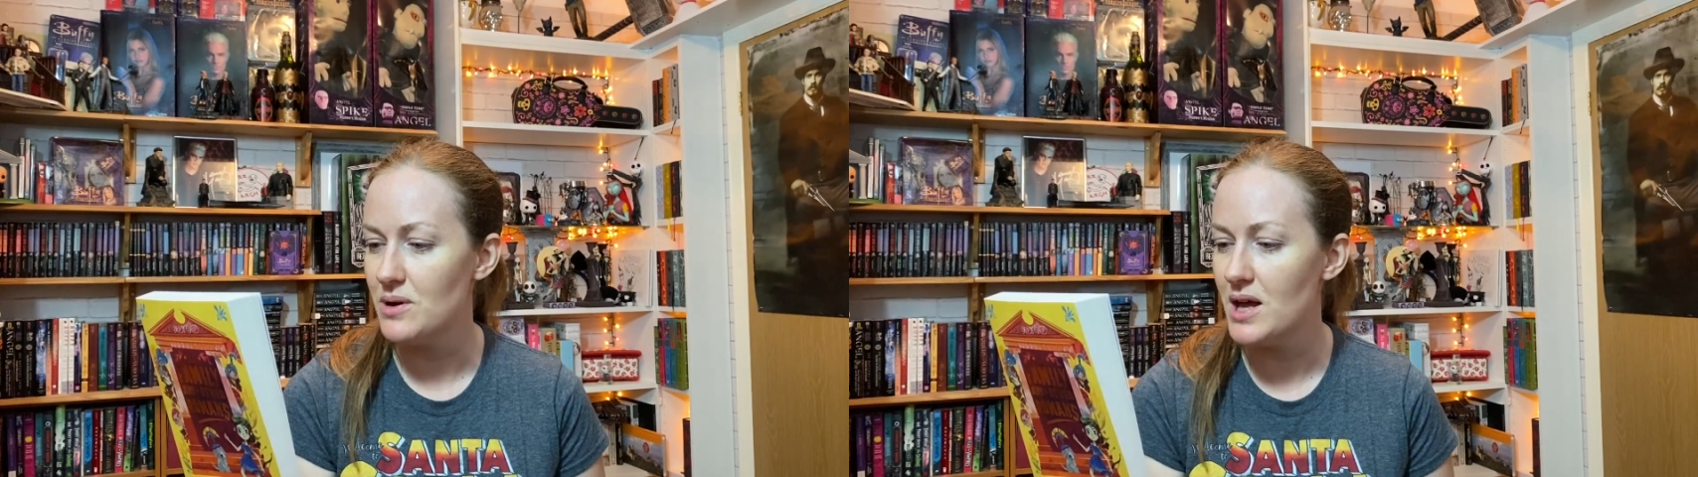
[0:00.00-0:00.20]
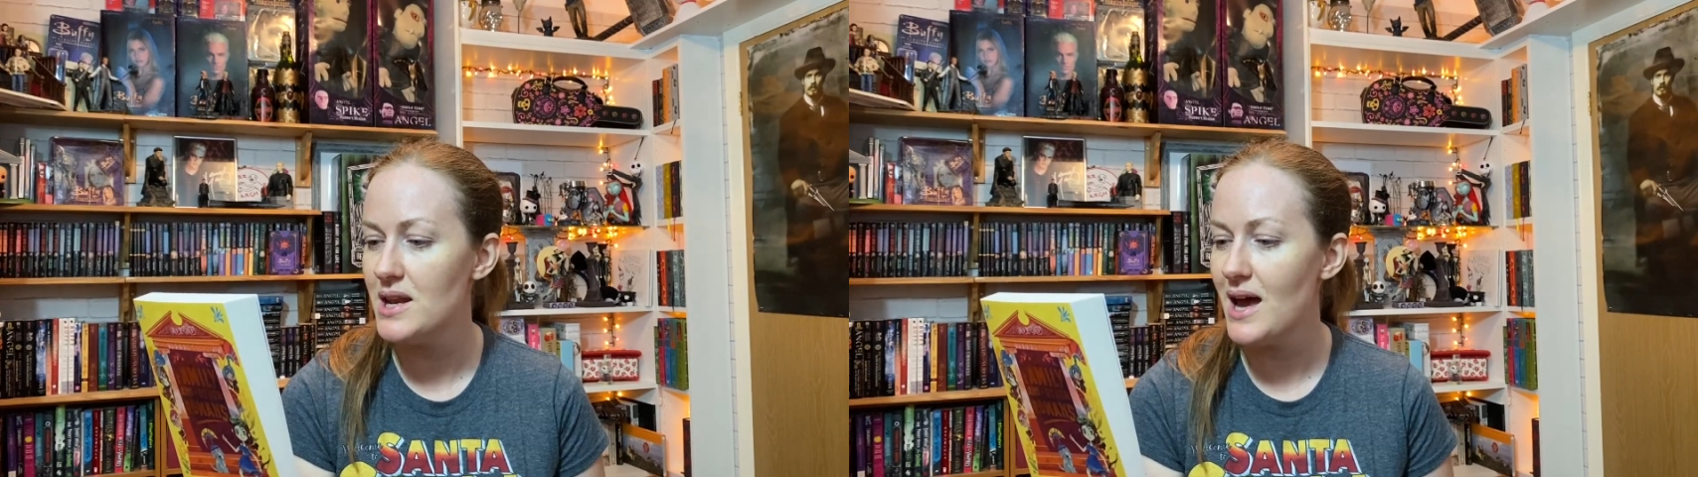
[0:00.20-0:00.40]

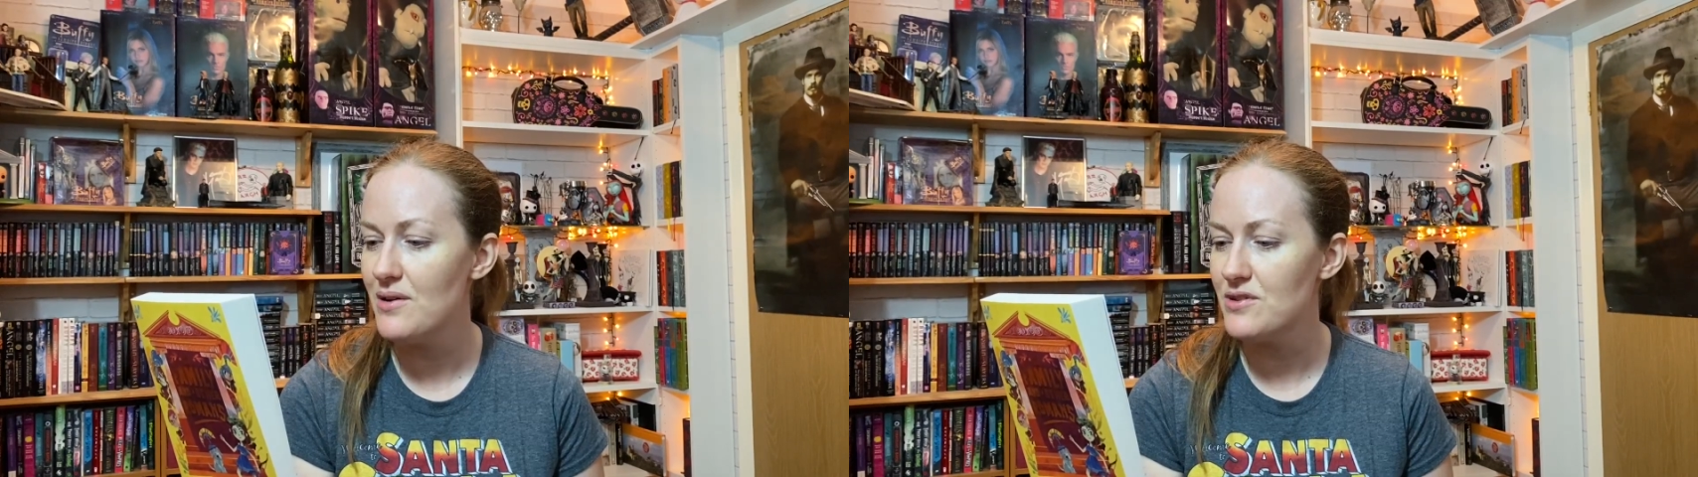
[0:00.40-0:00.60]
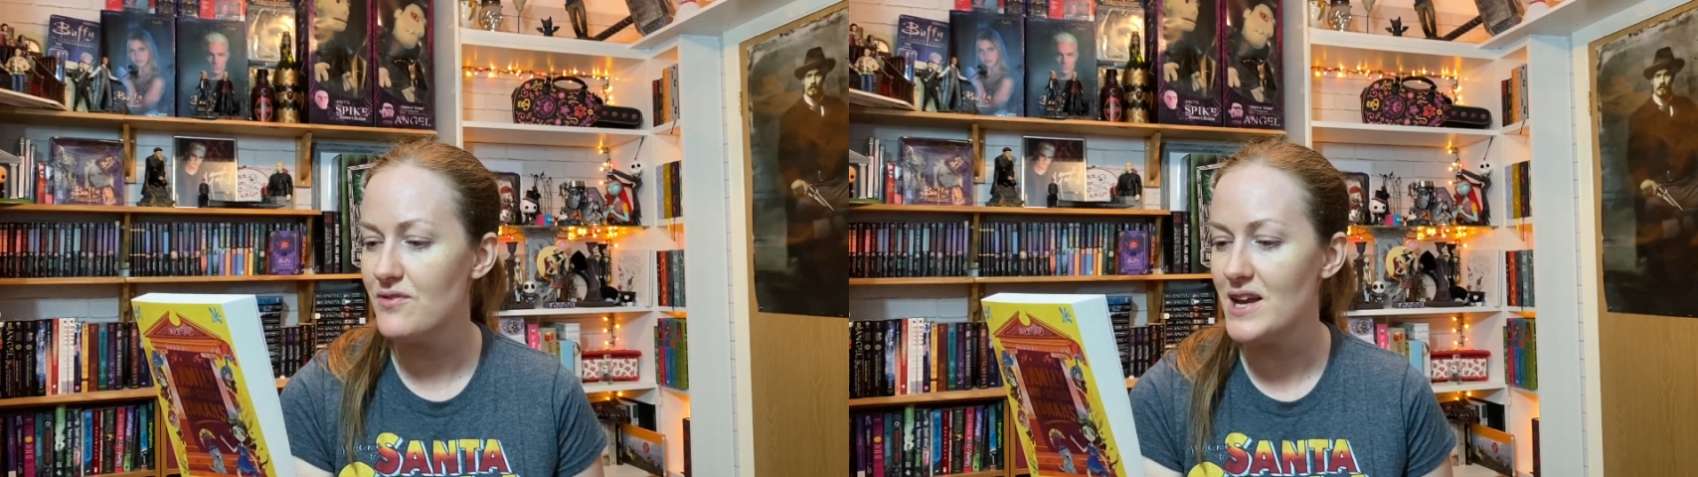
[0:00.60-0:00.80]
and now
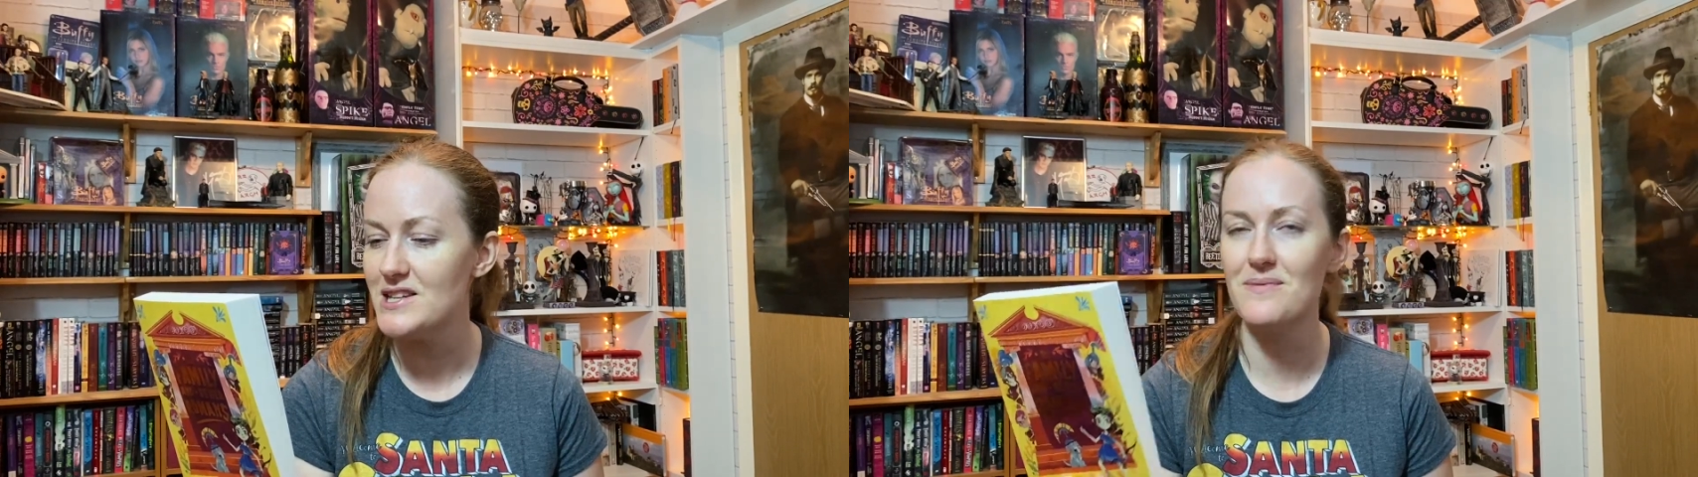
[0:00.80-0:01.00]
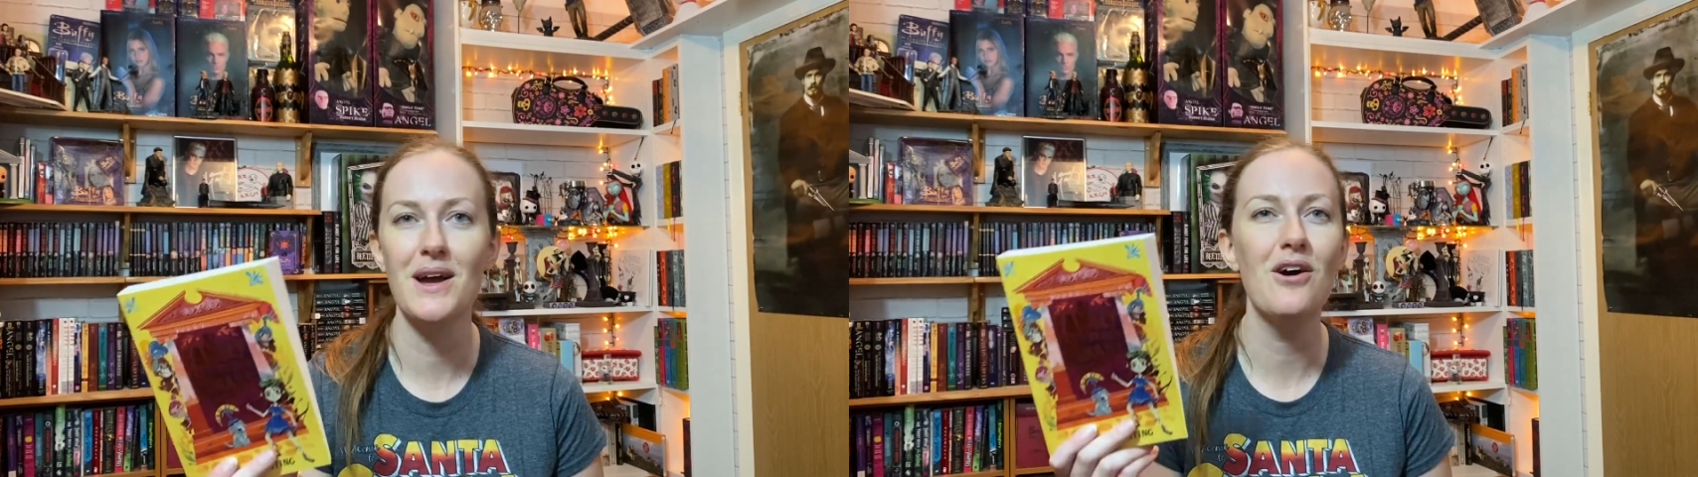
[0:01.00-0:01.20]
the fate
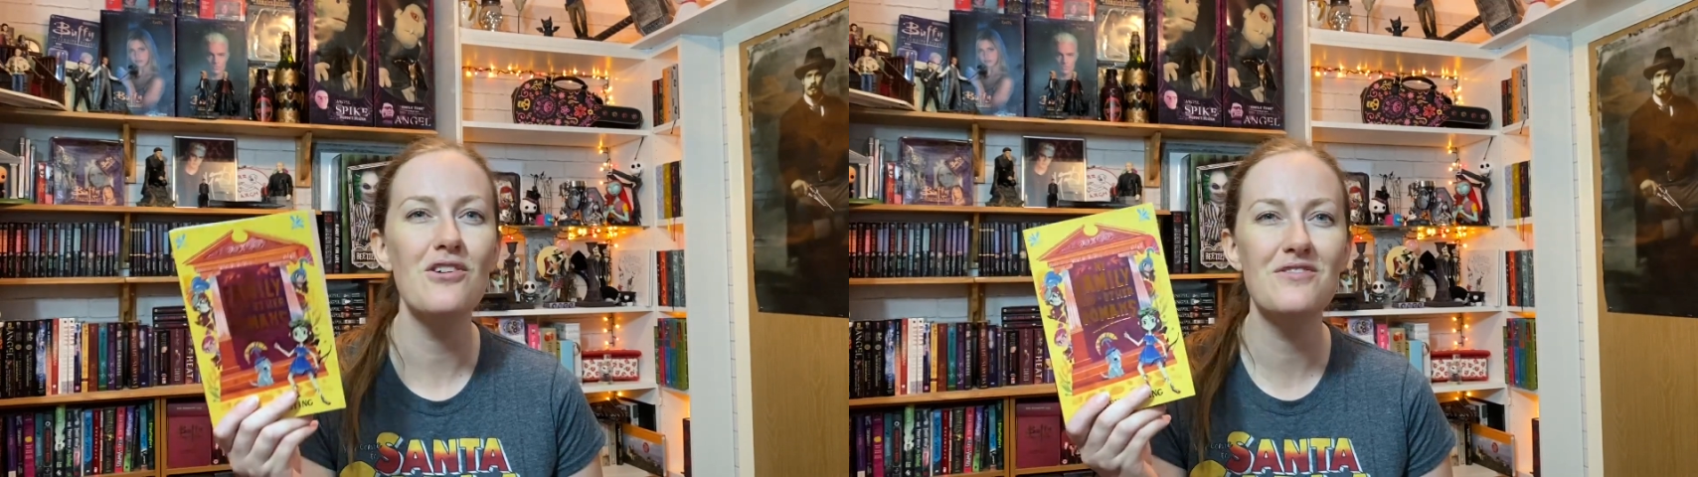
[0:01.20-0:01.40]
of my whole